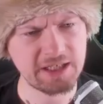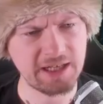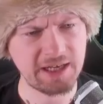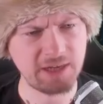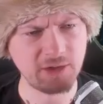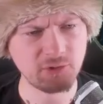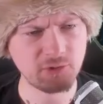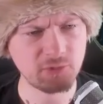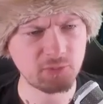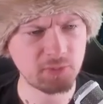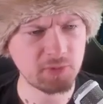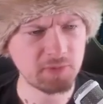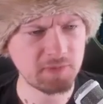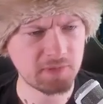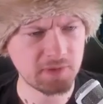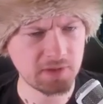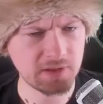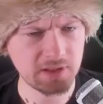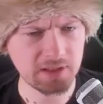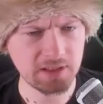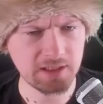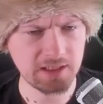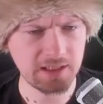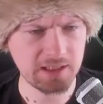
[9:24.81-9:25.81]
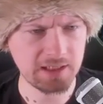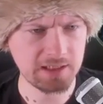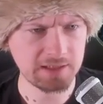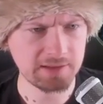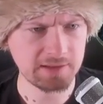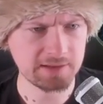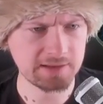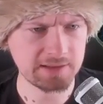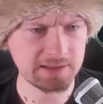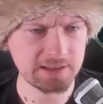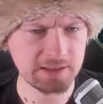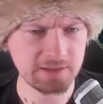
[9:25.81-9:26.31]
I would prefer a guy
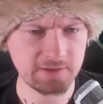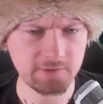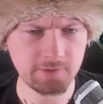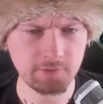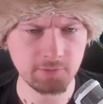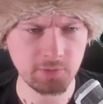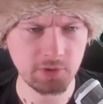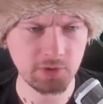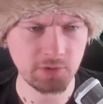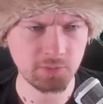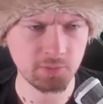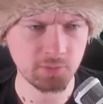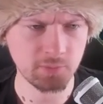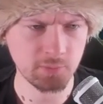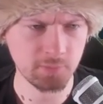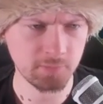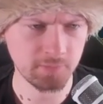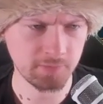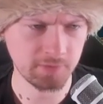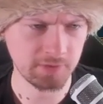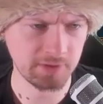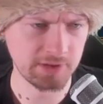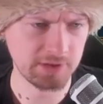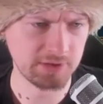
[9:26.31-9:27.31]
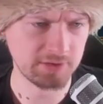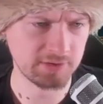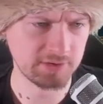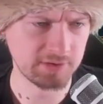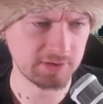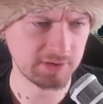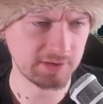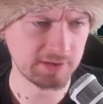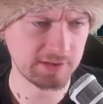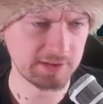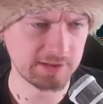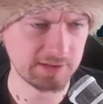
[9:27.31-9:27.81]
that is giving me improved
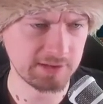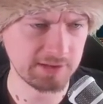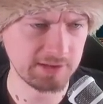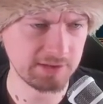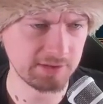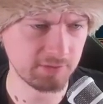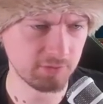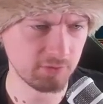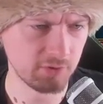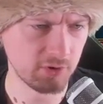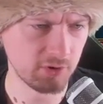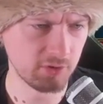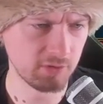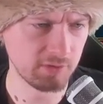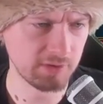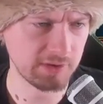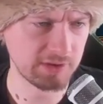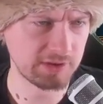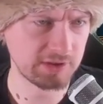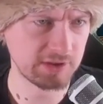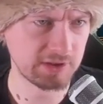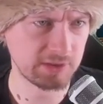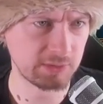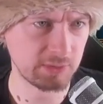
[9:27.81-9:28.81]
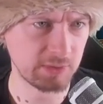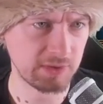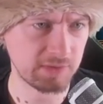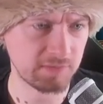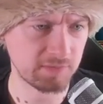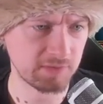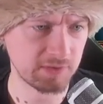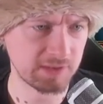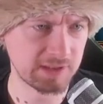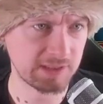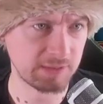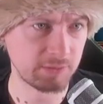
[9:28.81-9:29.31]
relations, honestly, so no, let's just wait
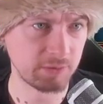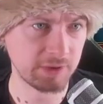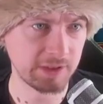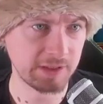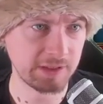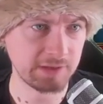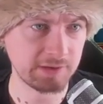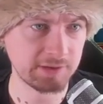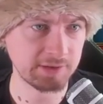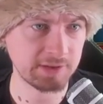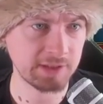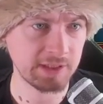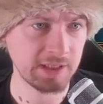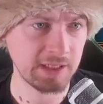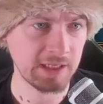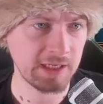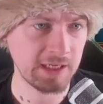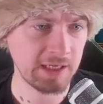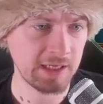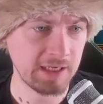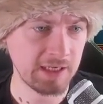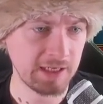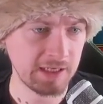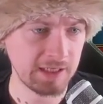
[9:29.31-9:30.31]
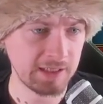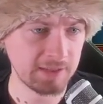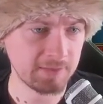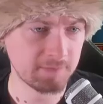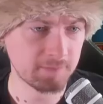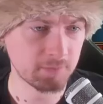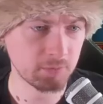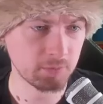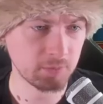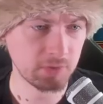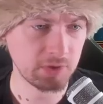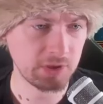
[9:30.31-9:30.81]
for someone else. And
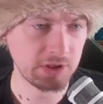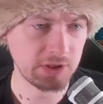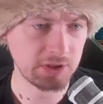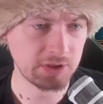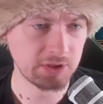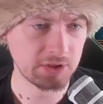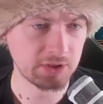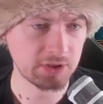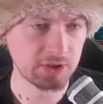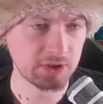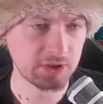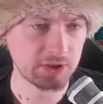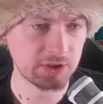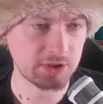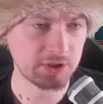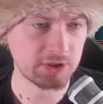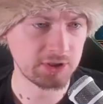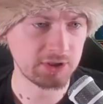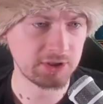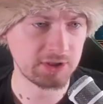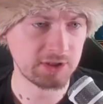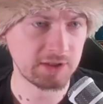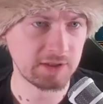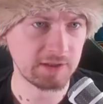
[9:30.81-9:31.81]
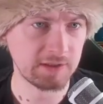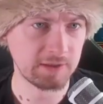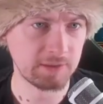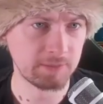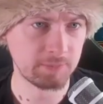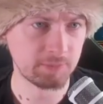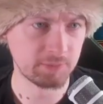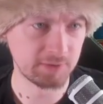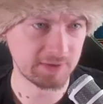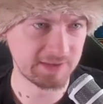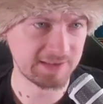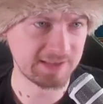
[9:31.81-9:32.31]
from here, uh, uh,
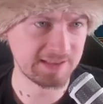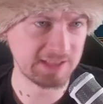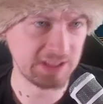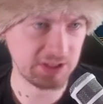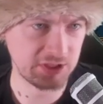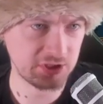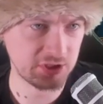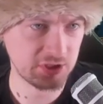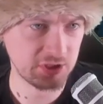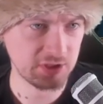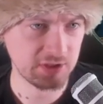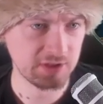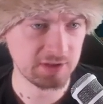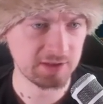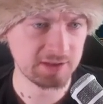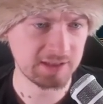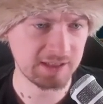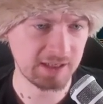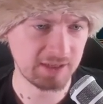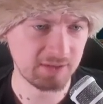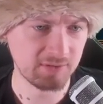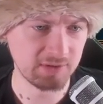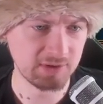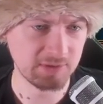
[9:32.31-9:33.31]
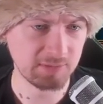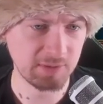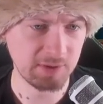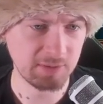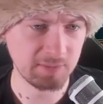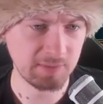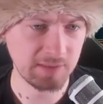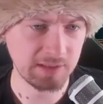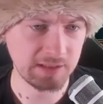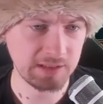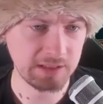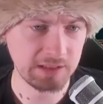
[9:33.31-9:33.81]
prestige. So how is my
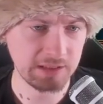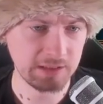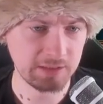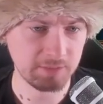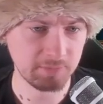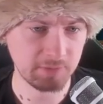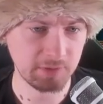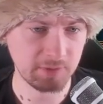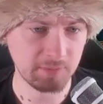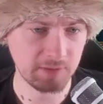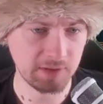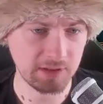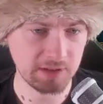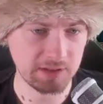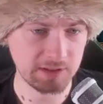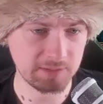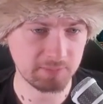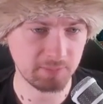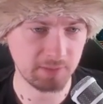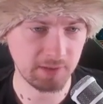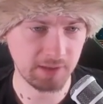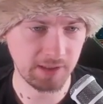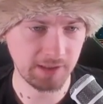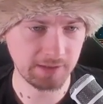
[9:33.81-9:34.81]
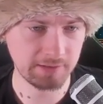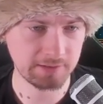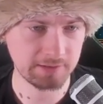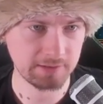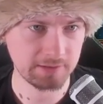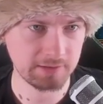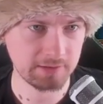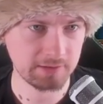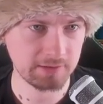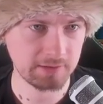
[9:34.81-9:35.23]
money? My money is bad.